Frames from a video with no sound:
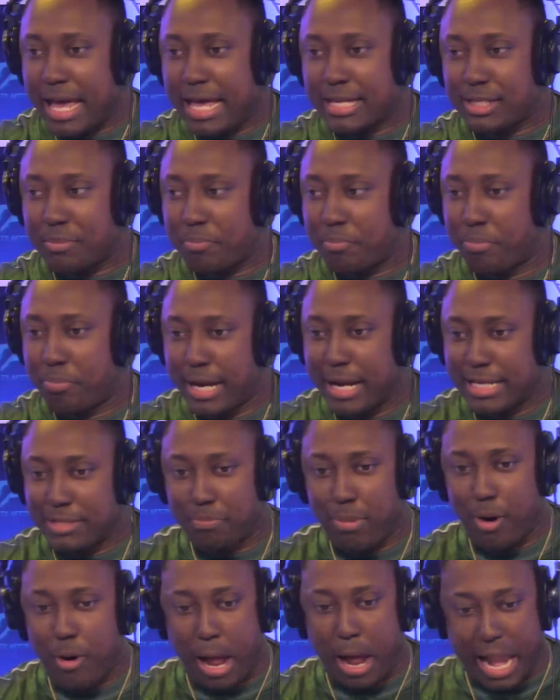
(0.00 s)

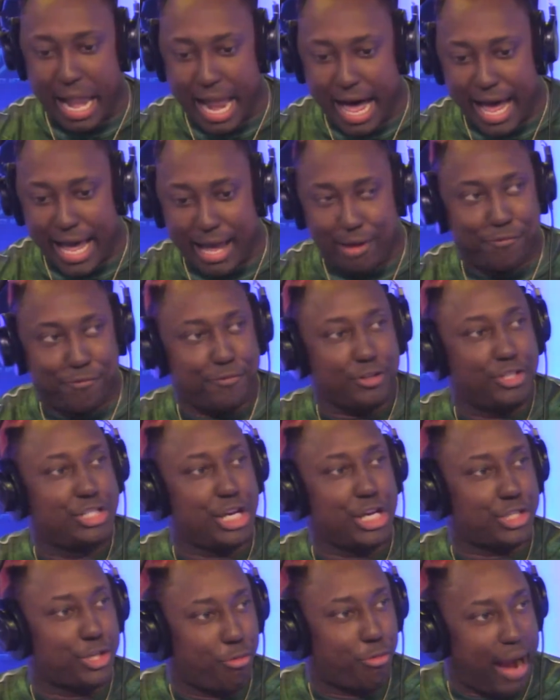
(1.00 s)
Beast Boy life
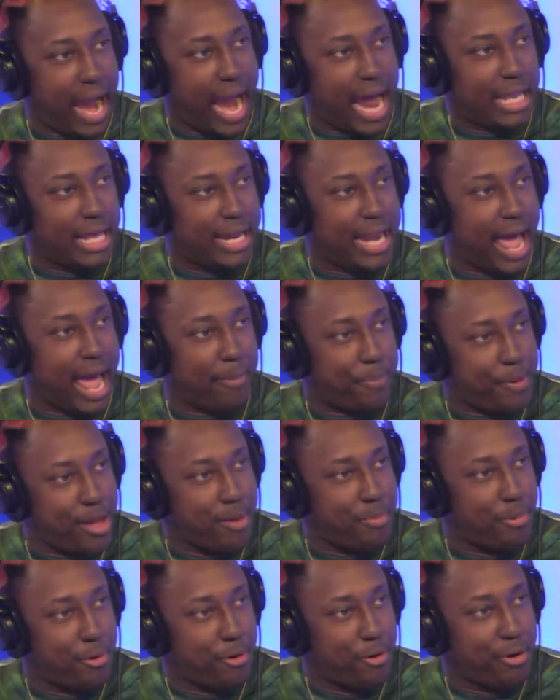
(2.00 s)
just growling at
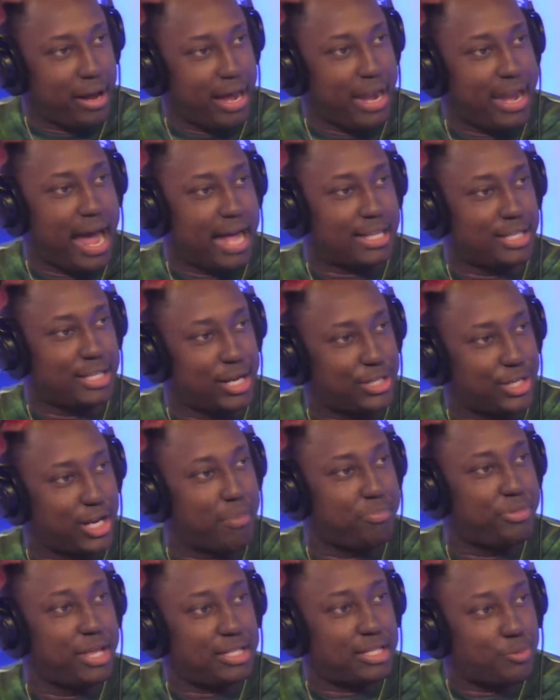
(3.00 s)
people and not touching
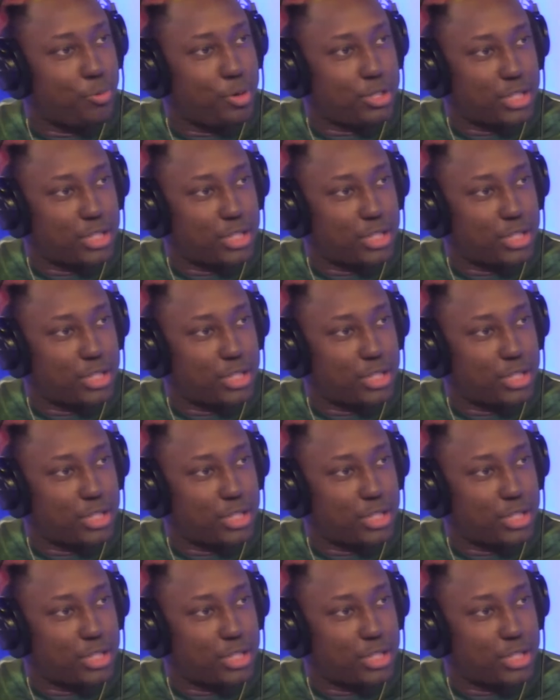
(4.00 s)
them. This was